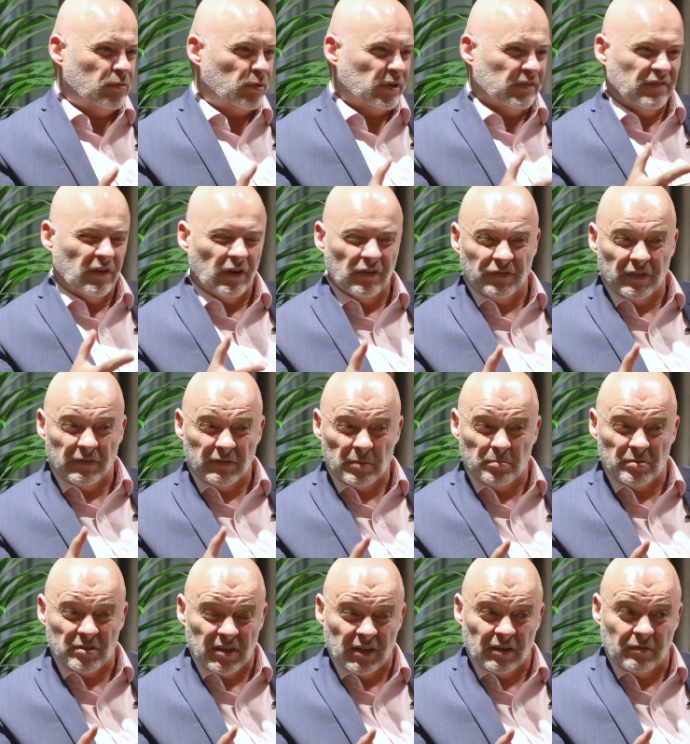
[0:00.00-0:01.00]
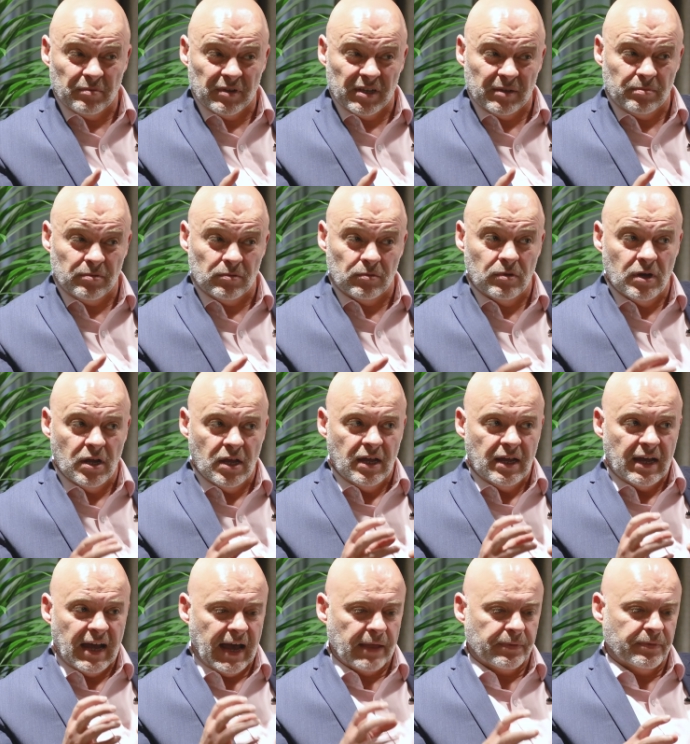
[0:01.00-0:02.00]
45-50% of people
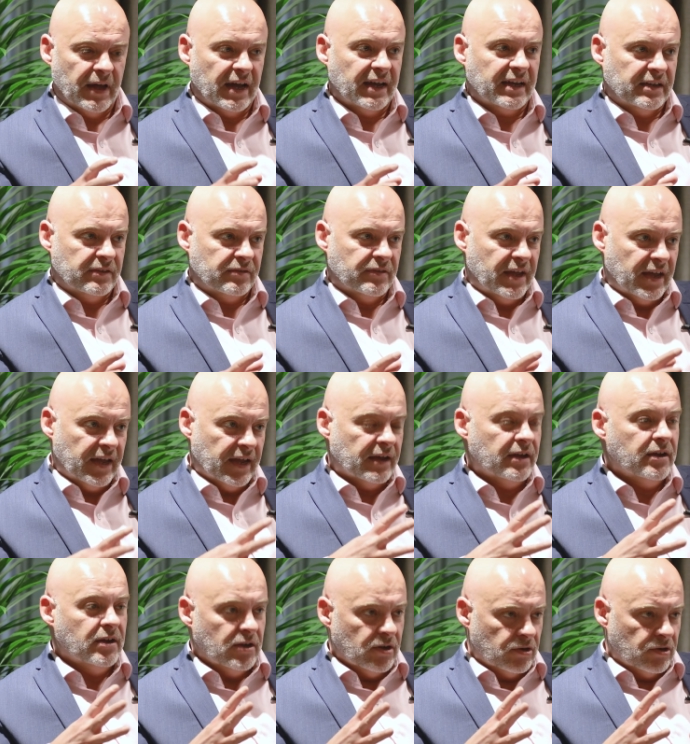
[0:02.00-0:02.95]
had that in their